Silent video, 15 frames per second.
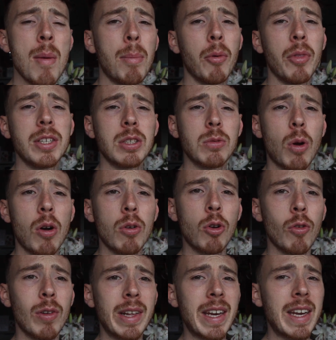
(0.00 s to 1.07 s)
But this is what I'm
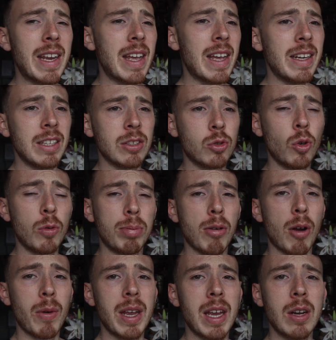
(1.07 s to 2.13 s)
currently eating. It's good
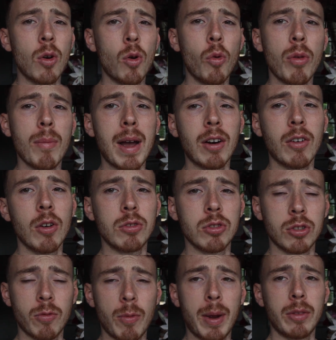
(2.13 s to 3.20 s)
protein, all the macros
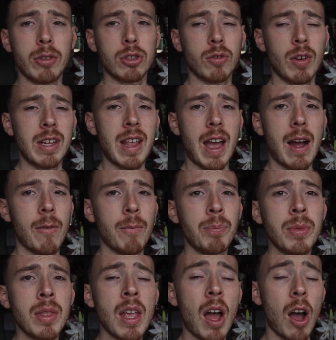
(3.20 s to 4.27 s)
and stuff will be on the screen now.
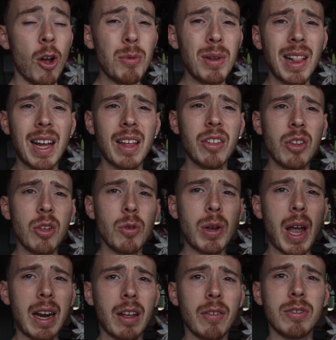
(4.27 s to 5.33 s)
I hope you like the new
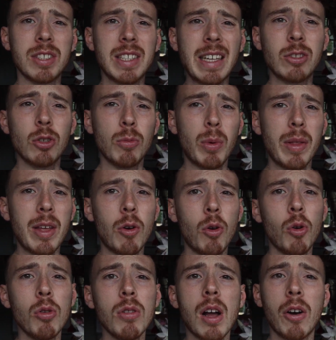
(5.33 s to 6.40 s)
kind of setup with it
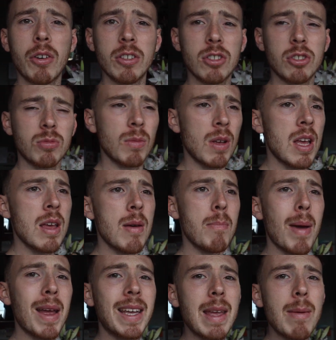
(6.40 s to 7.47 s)
all. I'm going to just
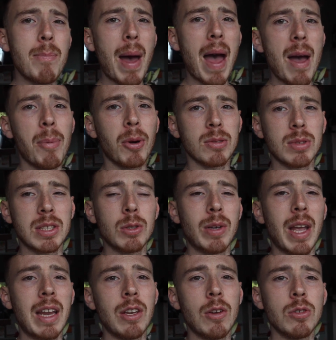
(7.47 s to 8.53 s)
make it better because I'm still
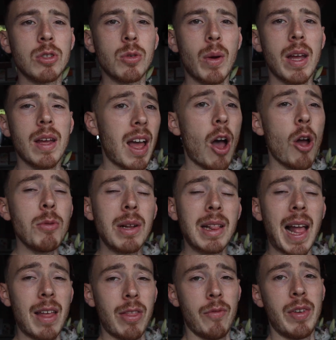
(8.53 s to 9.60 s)
getting used to it. I hope you
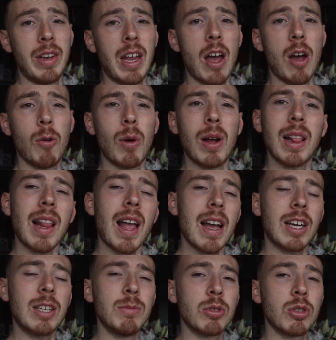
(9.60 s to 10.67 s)
like the video.
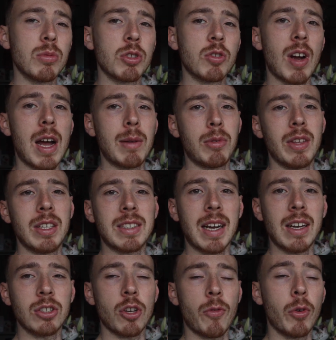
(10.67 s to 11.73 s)
Like and subscribe to this
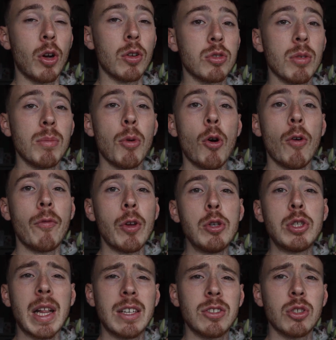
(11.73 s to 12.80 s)
kind of stuff. I've got some more
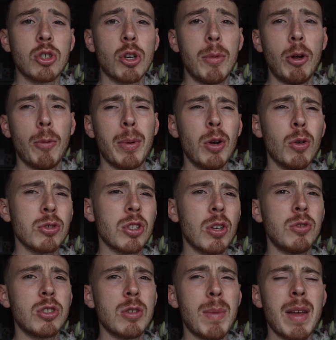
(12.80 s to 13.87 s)
food challenges coming up, and
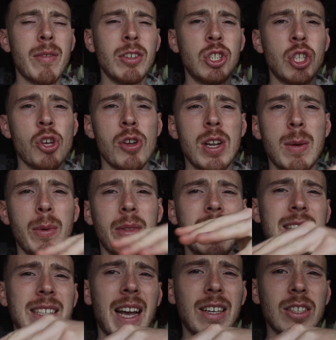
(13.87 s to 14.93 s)
also just a bit of a journey with
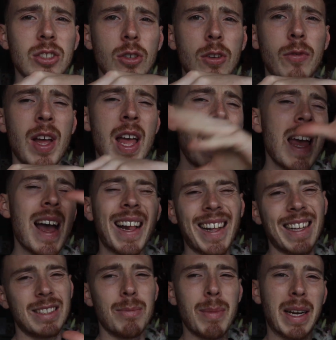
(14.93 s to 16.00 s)
these kind of stuff.
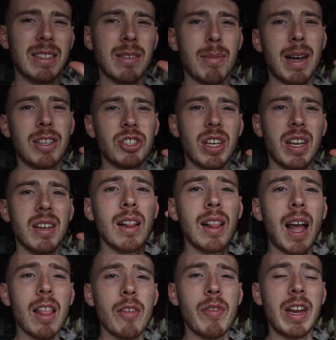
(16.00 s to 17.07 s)
I like to mix and match it.
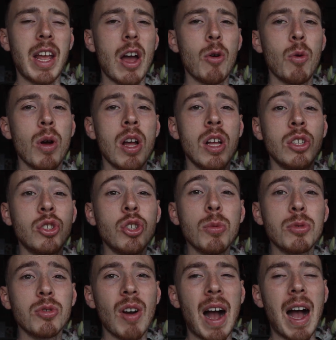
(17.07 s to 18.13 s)
Like the video,
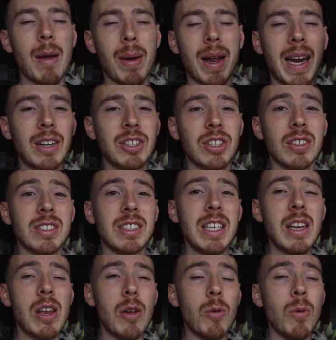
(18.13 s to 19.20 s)
subscribe, and I shall
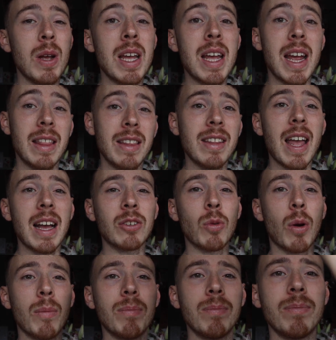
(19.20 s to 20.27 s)
see you in the next
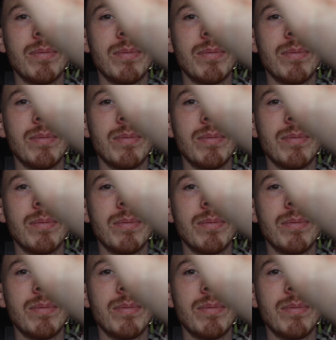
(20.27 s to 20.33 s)
one.